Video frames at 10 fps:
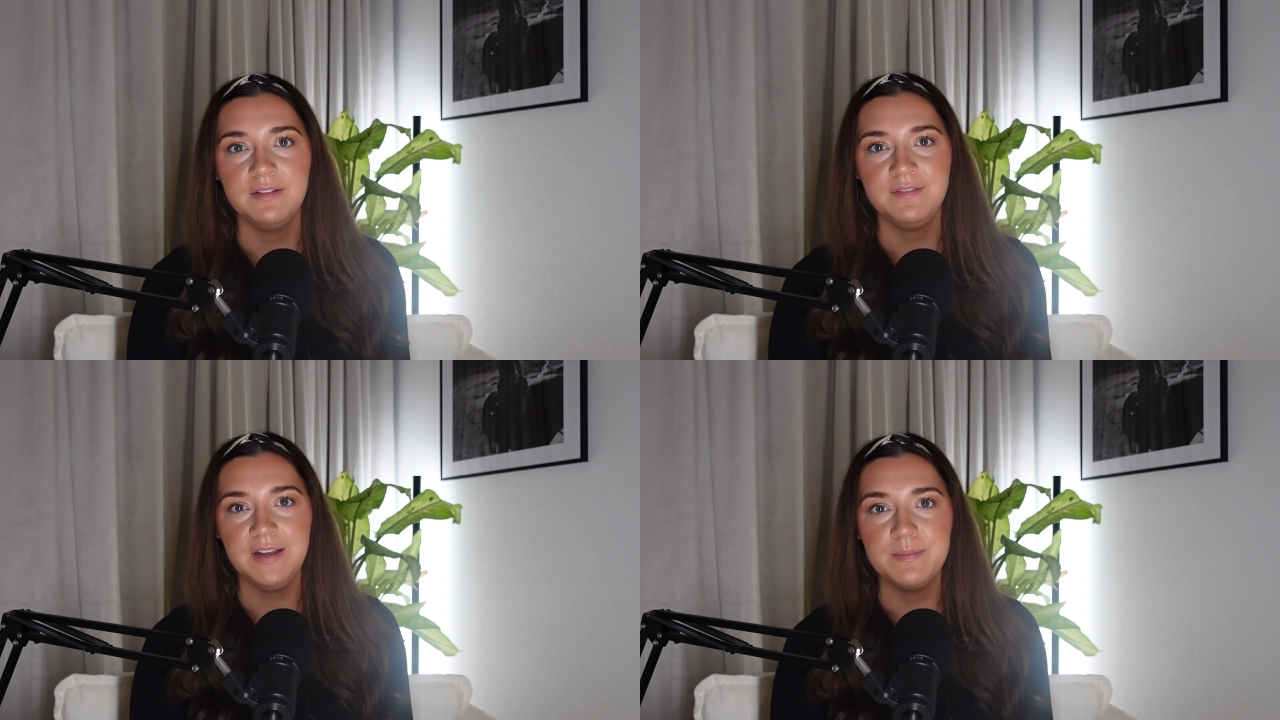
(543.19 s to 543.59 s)

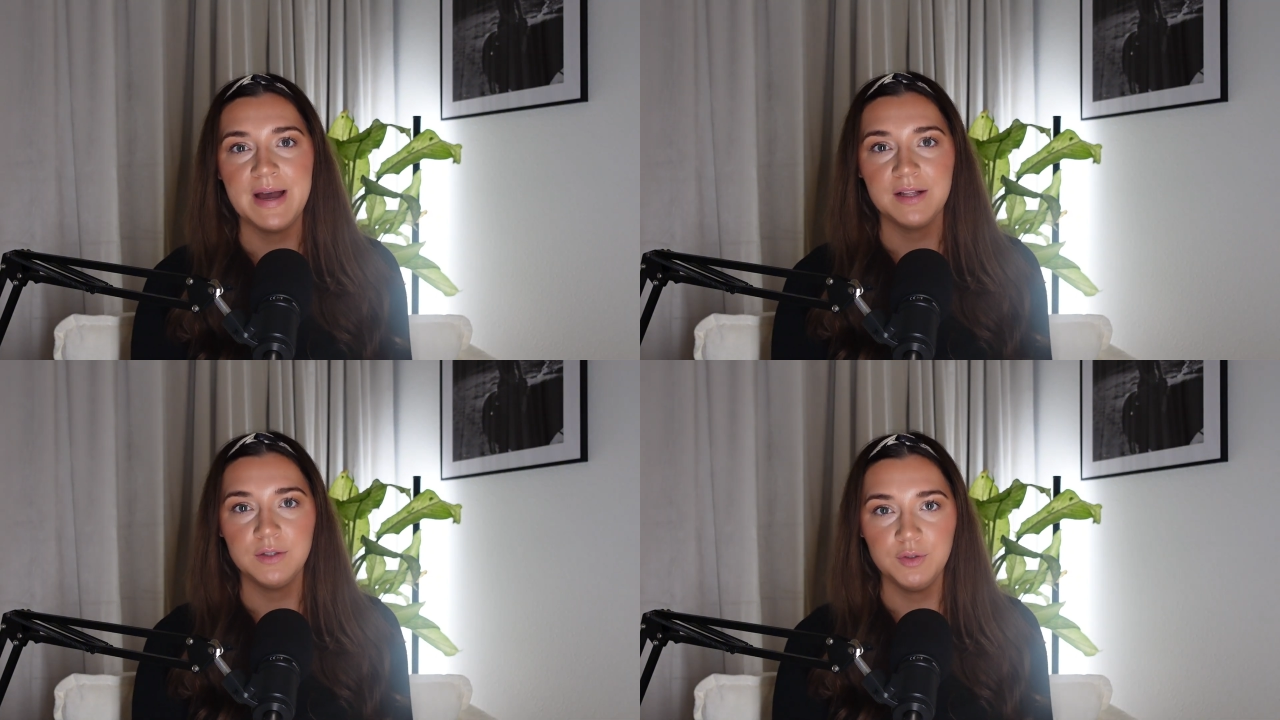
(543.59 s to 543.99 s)

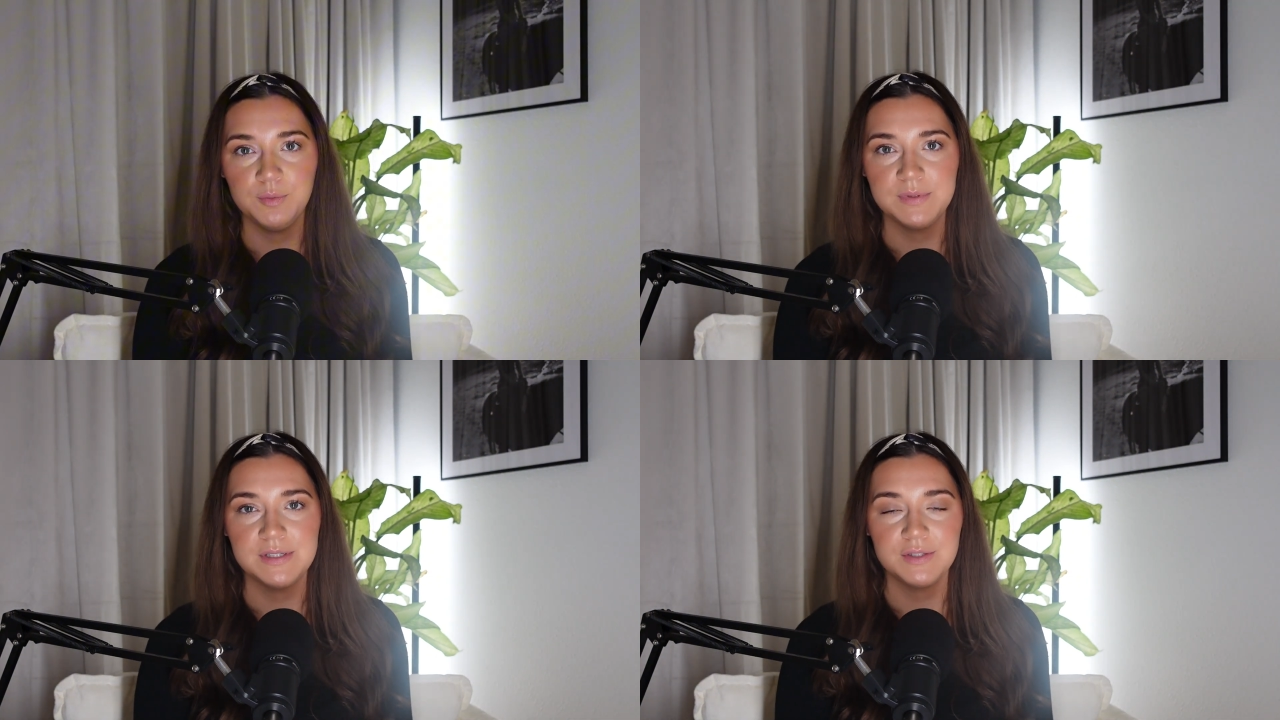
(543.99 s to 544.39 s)
feedback
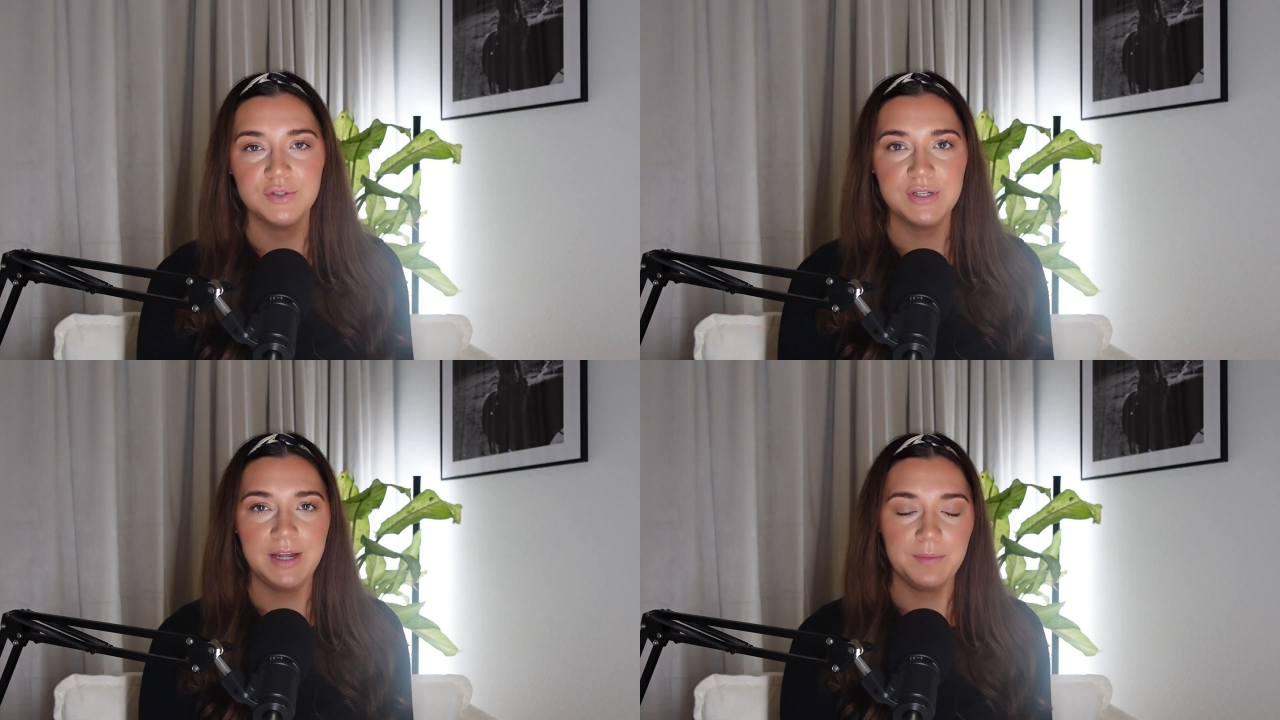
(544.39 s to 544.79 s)
loops
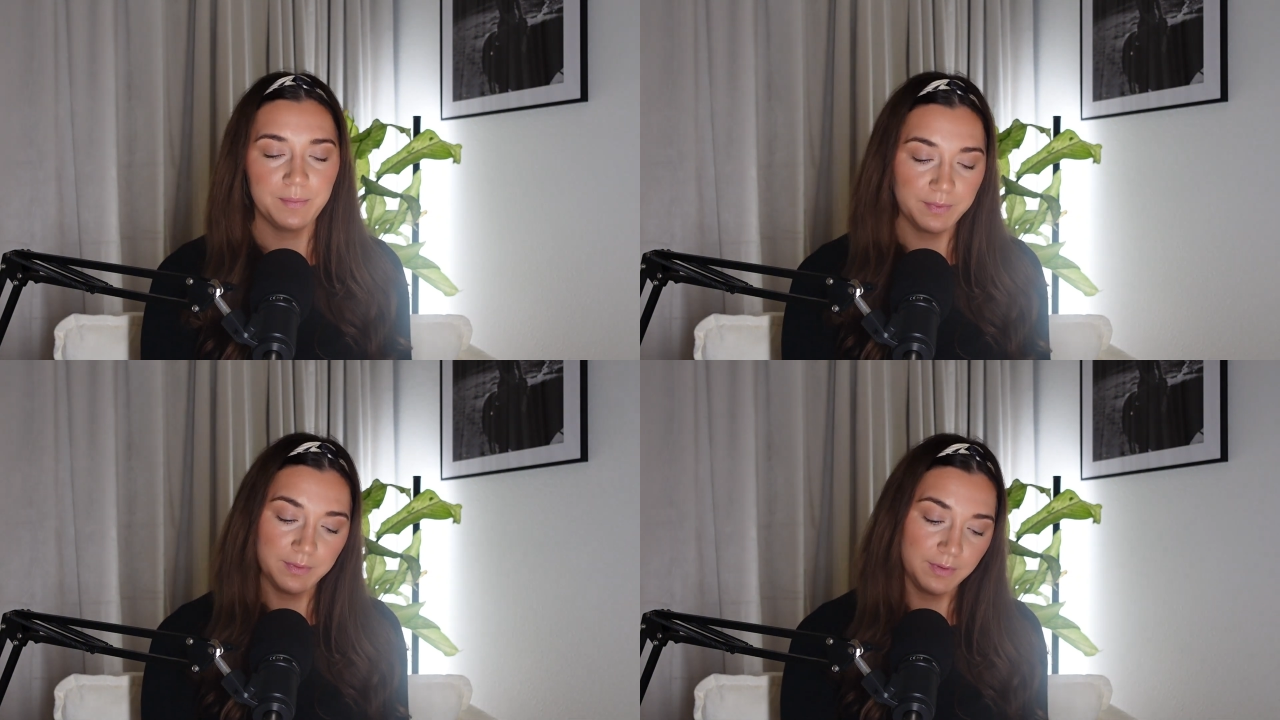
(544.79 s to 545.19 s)
shape